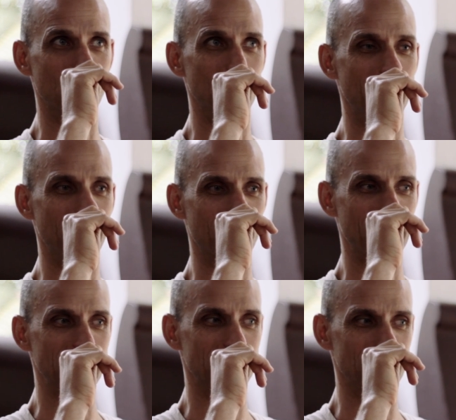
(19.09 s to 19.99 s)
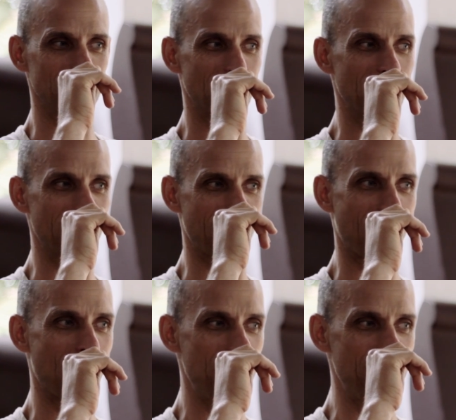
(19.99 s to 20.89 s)
the opening mantra together.
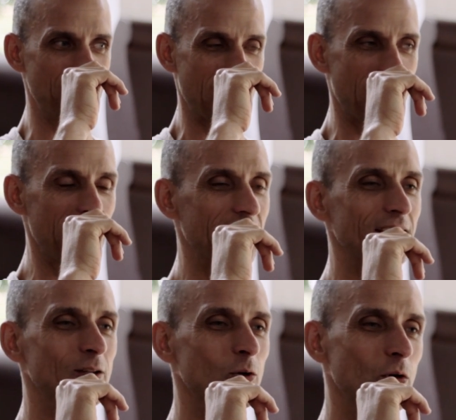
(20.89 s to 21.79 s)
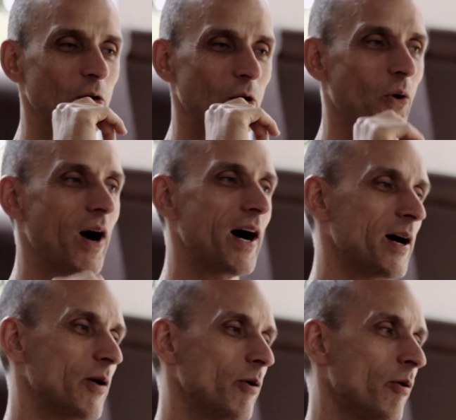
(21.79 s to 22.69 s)
And I don't know
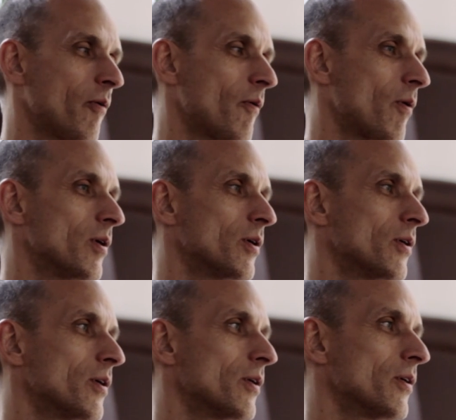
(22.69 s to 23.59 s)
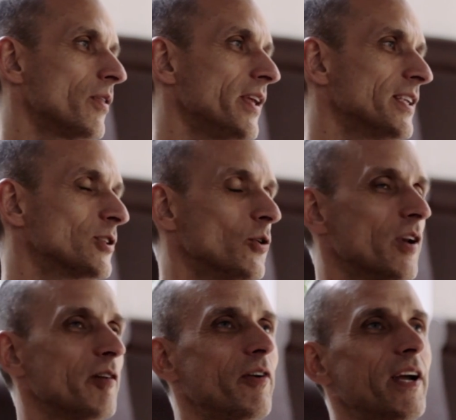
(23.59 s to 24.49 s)
how the
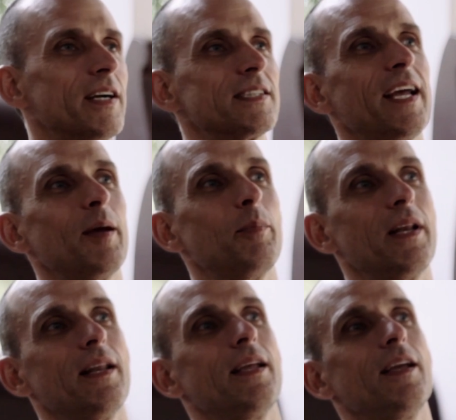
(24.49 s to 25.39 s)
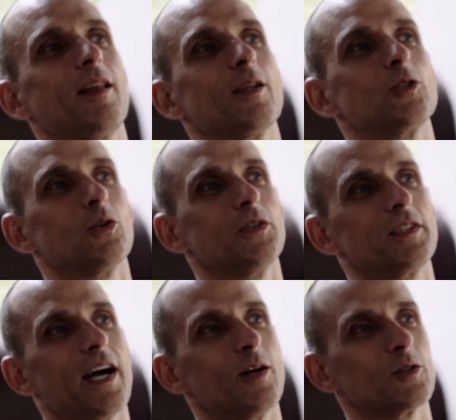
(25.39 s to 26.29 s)
internal affairs happen in the Joy's
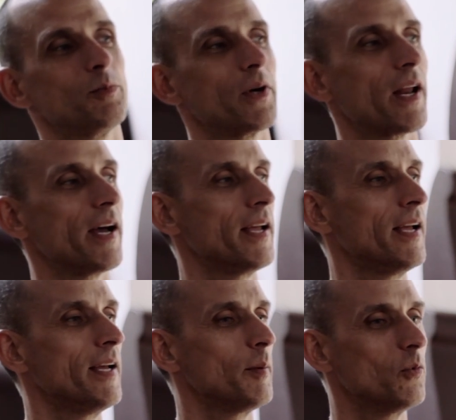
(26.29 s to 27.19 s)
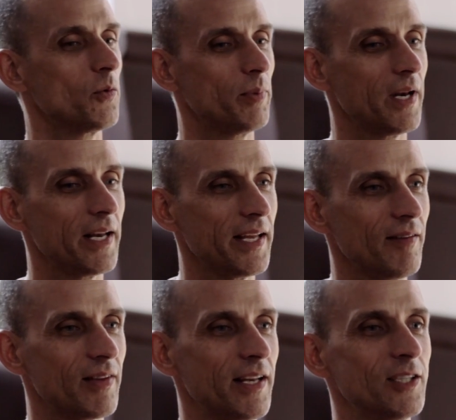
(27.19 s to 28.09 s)
house, but I would
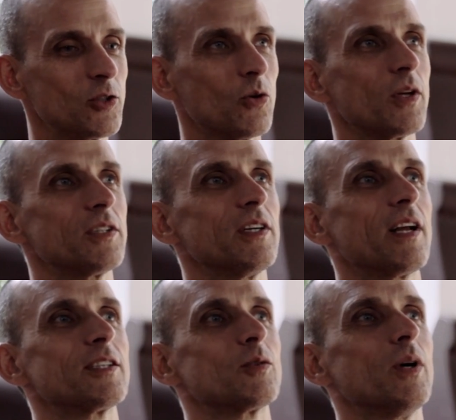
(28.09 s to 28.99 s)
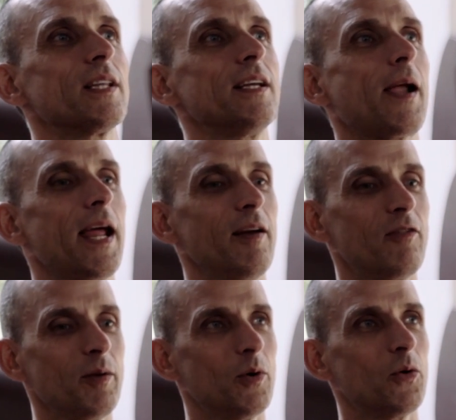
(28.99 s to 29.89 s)
believe that his daughter Saraswati
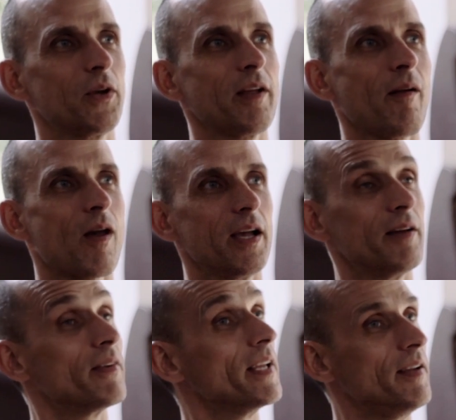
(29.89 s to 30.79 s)
every morning, every